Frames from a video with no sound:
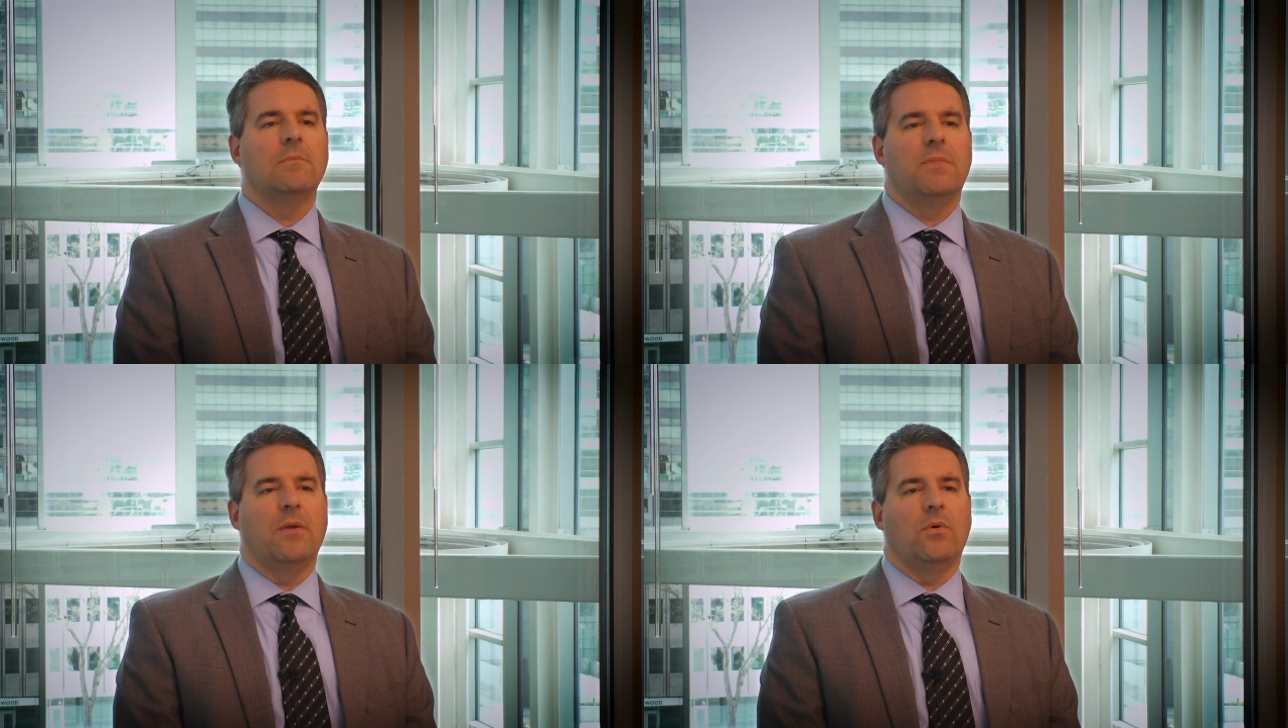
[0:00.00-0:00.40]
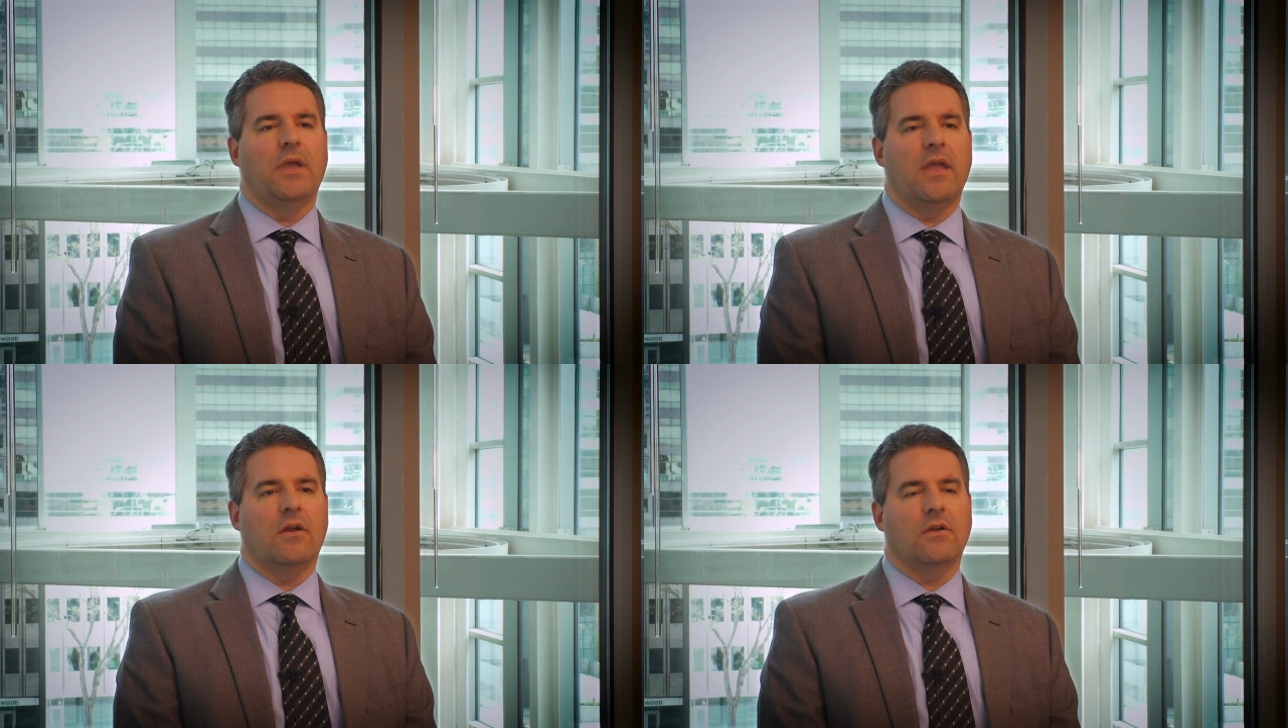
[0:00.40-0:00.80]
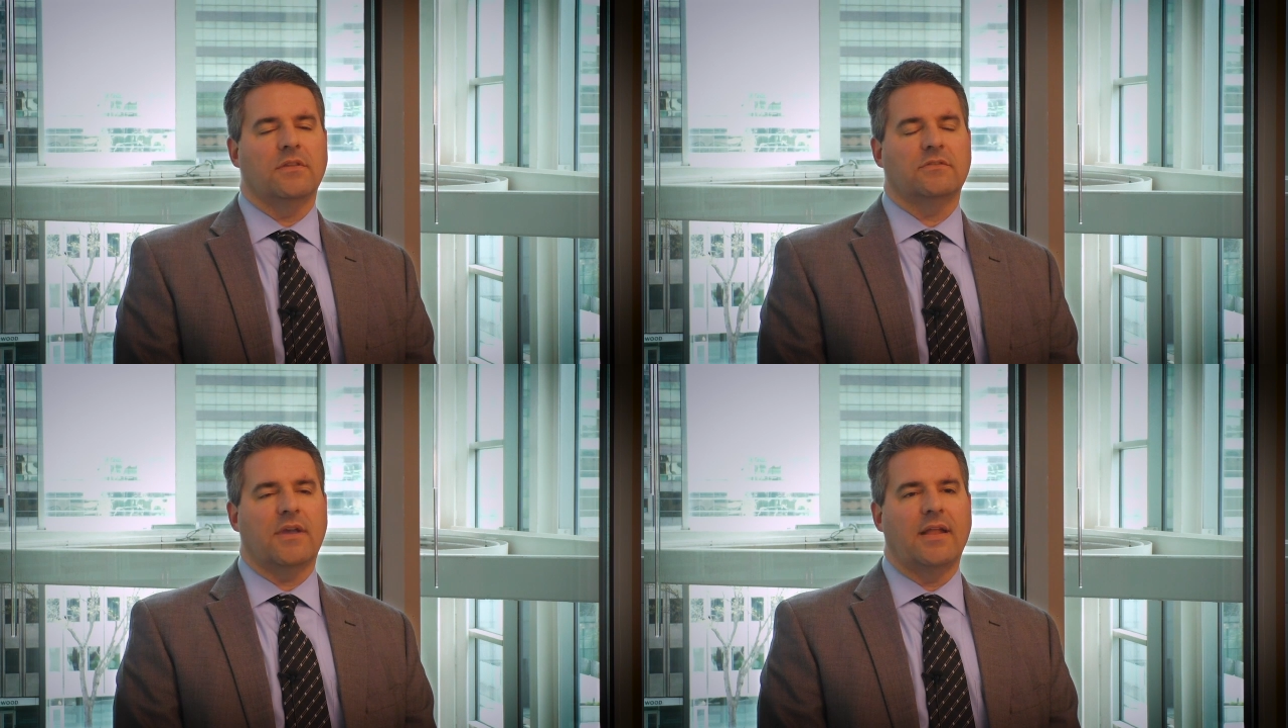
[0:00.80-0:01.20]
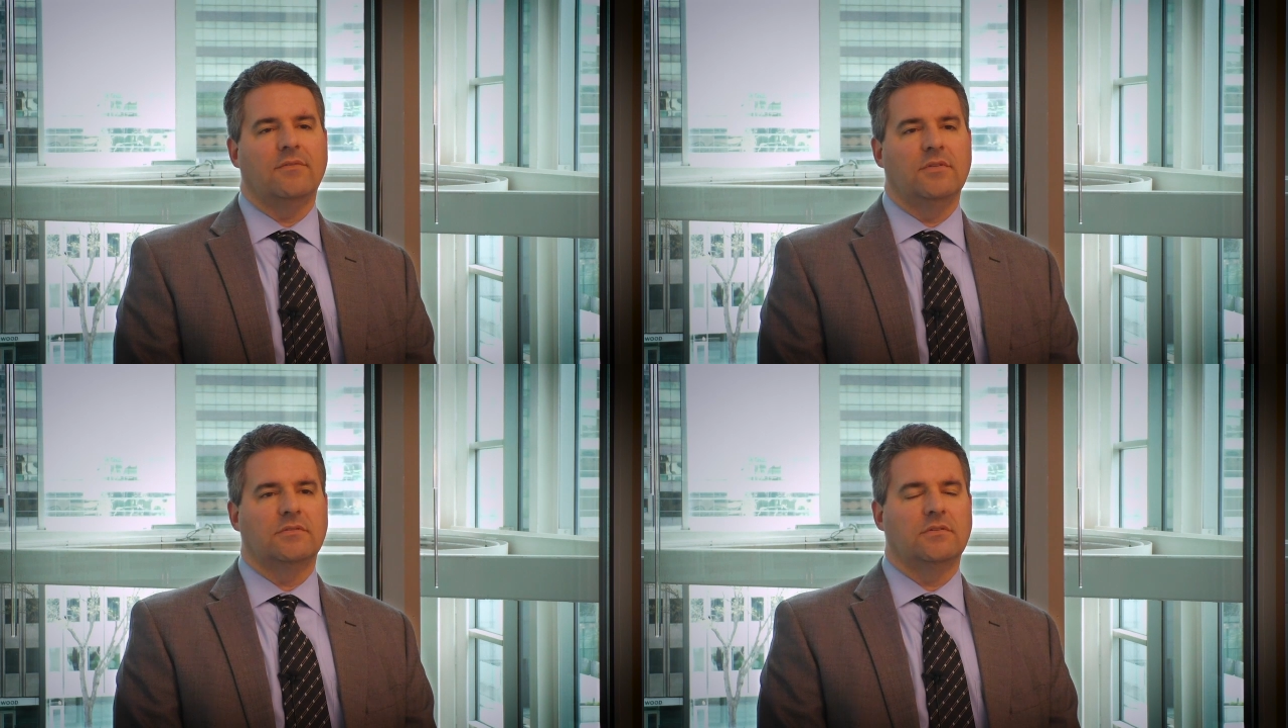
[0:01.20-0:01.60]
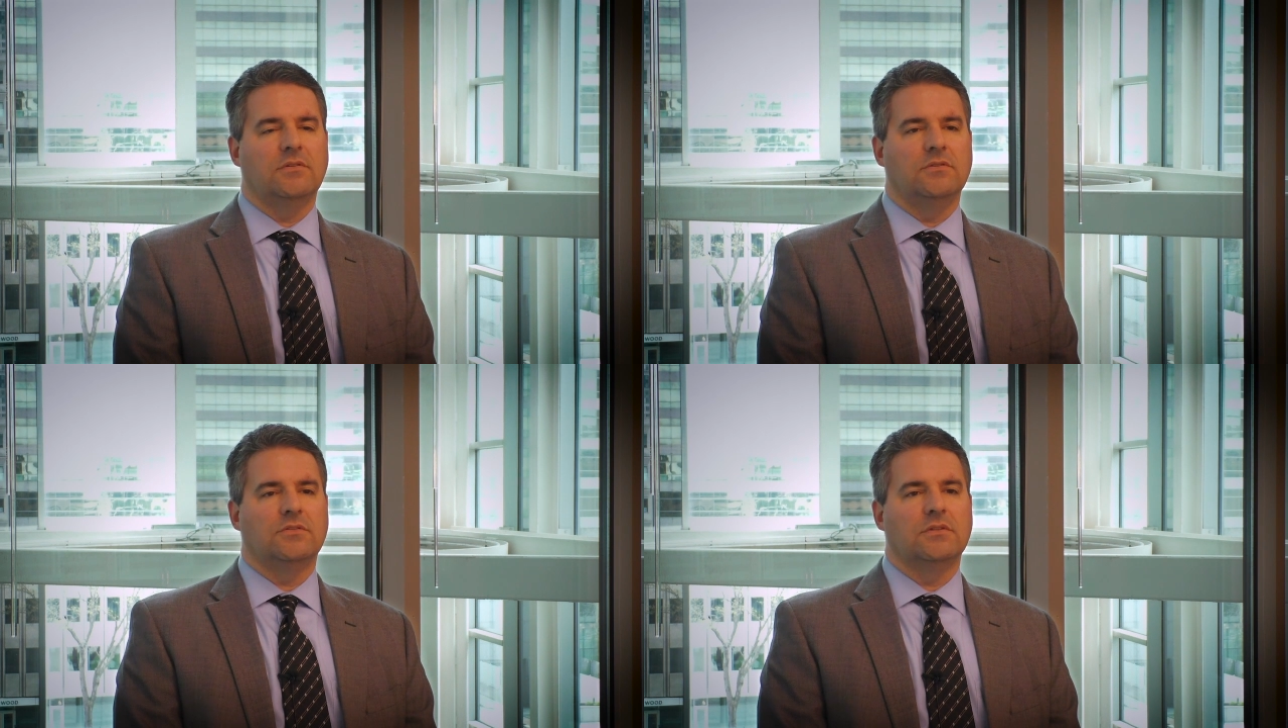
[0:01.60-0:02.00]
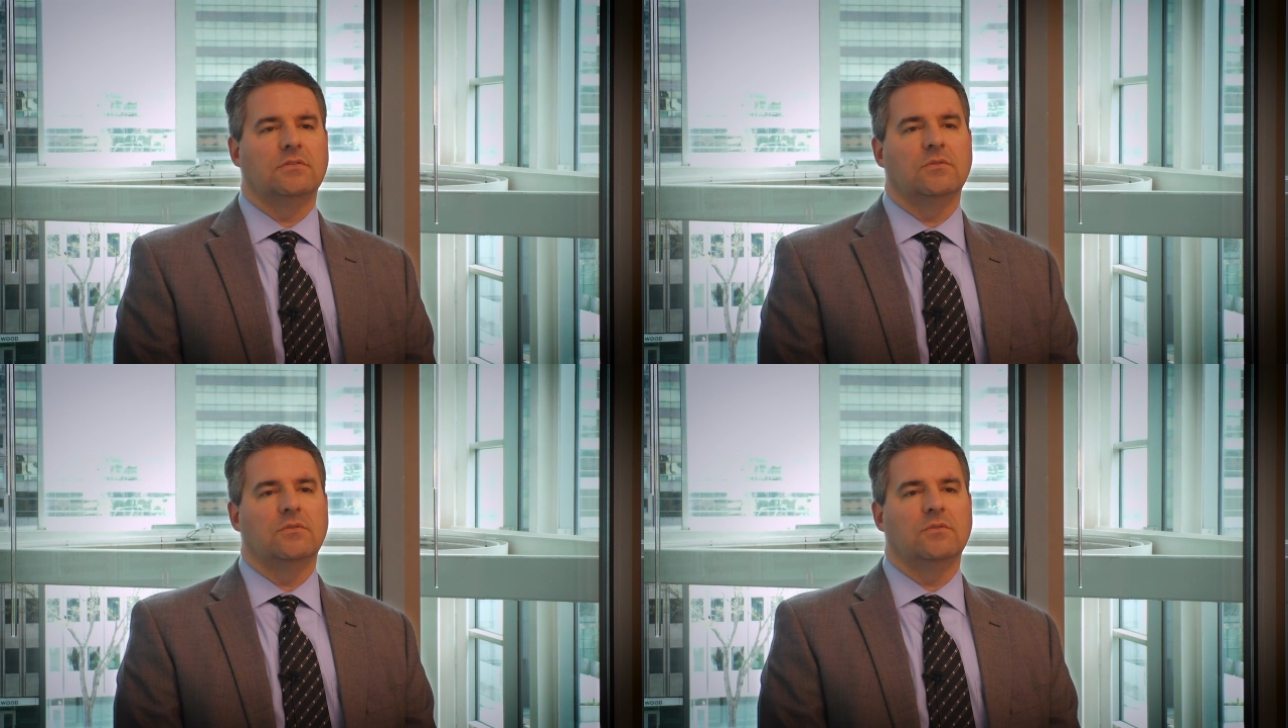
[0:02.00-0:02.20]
they will err on the side of institution